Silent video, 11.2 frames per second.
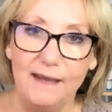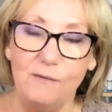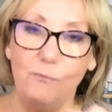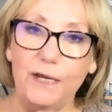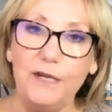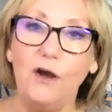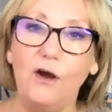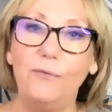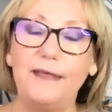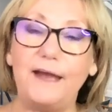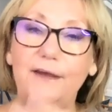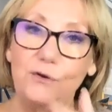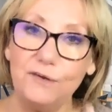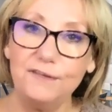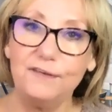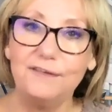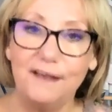We know that your
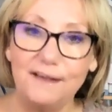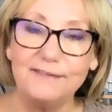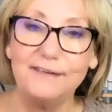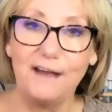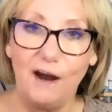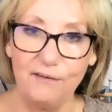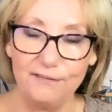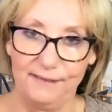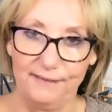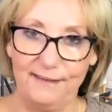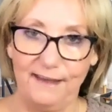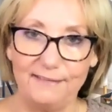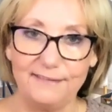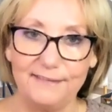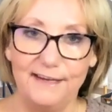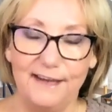success is our success.